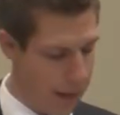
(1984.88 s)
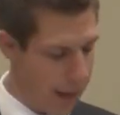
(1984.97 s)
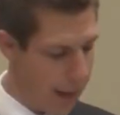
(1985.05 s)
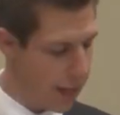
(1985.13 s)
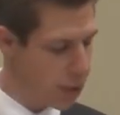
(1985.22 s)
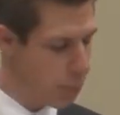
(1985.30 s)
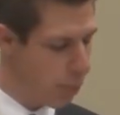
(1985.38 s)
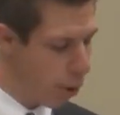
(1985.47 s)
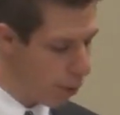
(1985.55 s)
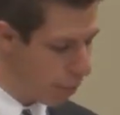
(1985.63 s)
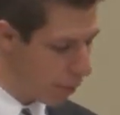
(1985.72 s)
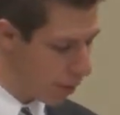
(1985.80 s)
And his
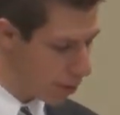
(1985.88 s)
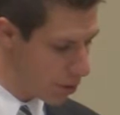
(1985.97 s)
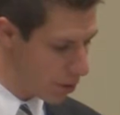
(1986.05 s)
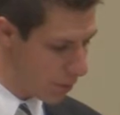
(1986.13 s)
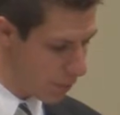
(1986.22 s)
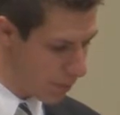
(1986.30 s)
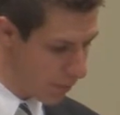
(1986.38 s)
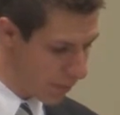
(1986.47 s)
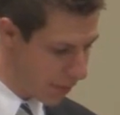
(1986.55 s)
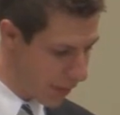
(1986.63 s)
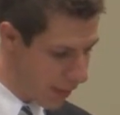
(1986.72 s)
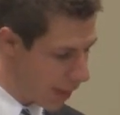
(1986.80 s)
purpose
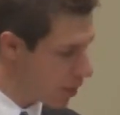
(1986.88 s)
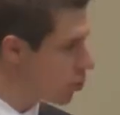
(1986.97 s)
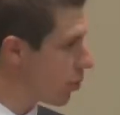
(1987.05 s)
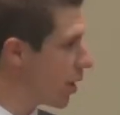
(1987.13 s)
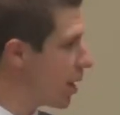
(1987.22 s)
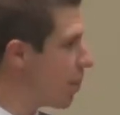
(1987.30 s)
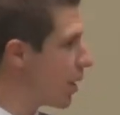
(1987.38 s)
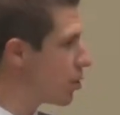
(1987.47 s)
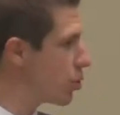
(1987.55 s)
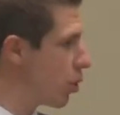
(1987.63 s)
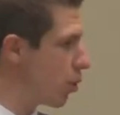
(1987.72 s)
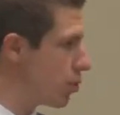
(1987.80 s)
is so that he may
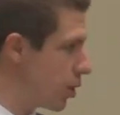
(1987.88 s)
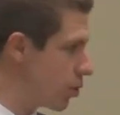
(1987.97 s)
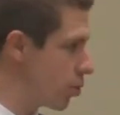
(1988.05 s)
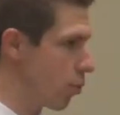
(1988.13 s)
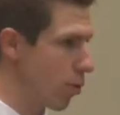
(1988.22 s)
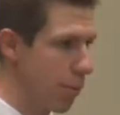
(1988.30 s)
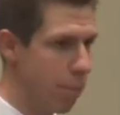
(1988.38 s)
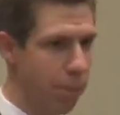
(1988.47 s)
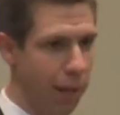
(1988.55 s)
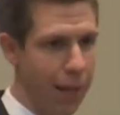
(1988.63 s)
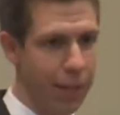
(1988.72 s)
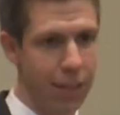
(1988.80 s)
sow discord,
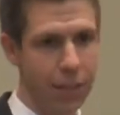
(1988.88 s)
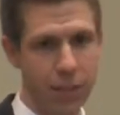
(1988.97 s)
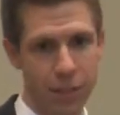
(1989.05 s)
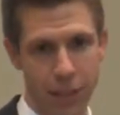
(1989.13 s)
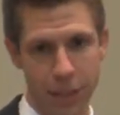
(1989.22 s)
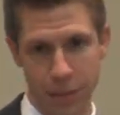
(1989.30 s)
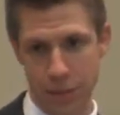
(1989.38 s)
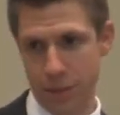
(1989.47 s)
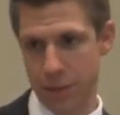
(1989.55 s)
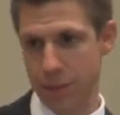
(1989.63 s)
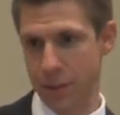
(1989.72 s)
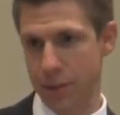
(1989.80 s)
planting
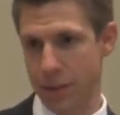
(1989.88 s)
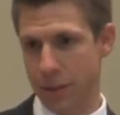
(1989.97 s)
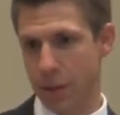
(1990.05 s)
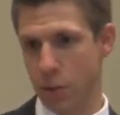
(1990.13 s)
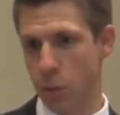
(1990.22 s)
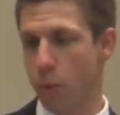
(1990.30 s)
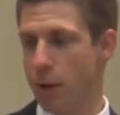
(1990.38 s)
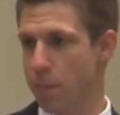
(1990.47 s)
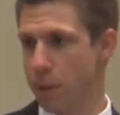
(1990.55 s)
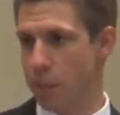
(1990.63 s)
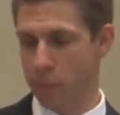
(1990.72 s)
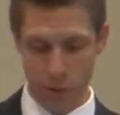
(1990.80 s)
seeds to win
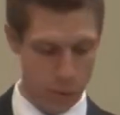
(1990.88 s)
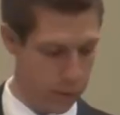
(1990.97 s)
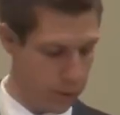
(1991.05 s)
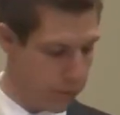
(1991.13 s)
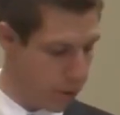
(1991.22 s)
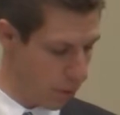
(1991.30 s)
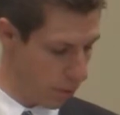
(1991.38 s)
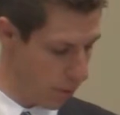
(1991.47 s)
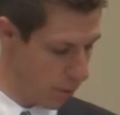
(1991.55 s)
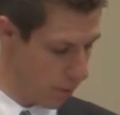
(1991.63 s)
people to his view.